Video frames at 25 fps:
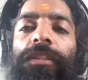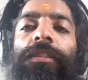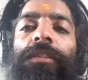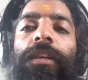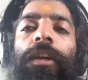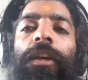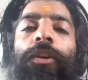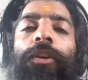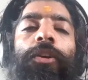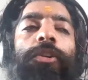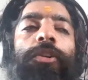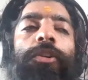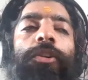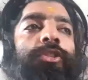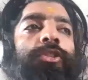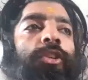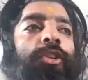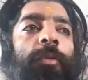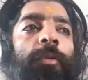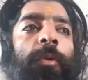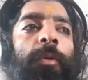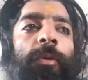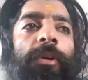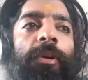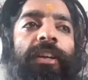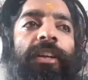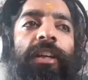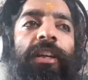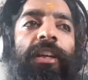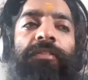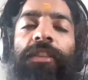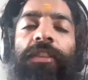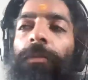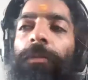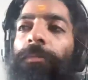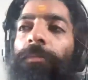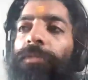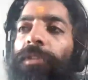and also we want to give
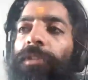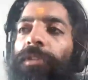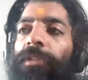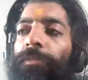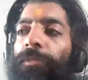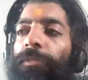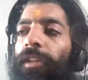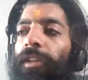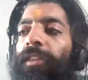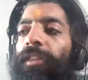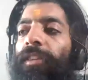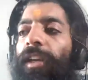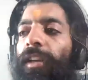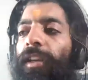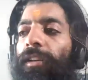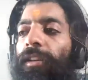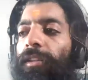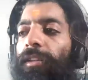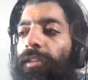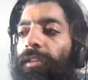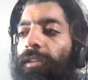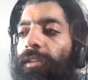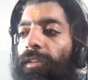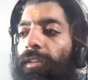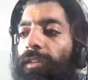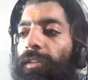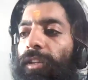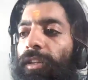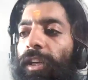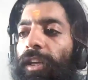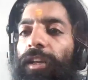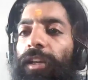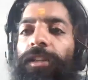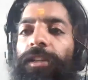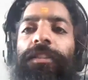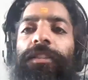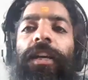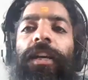them something that they
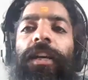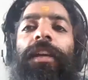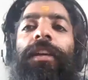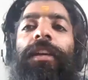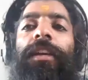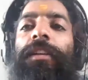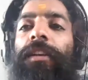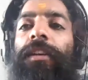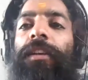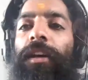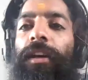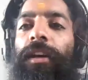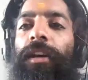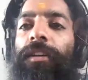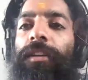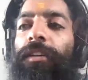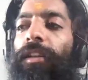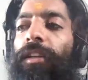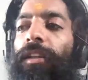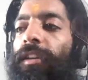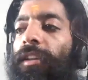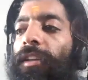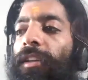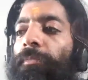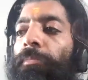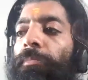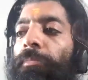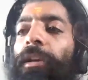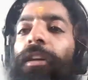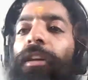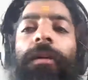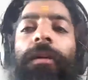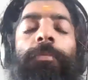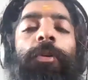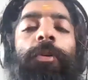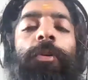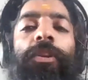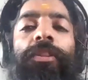can take and they can build
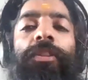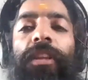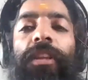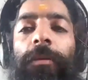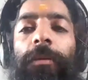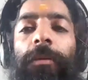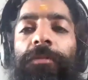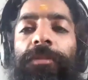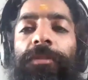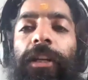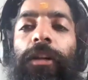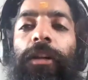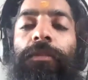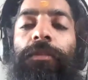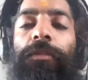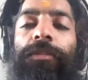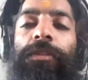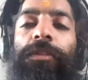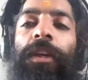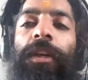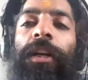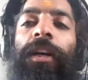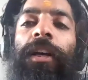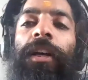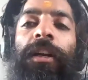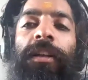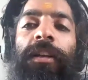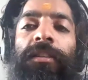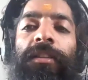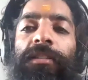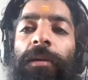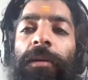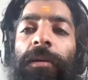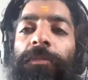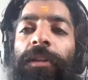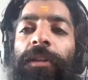upon themselves, something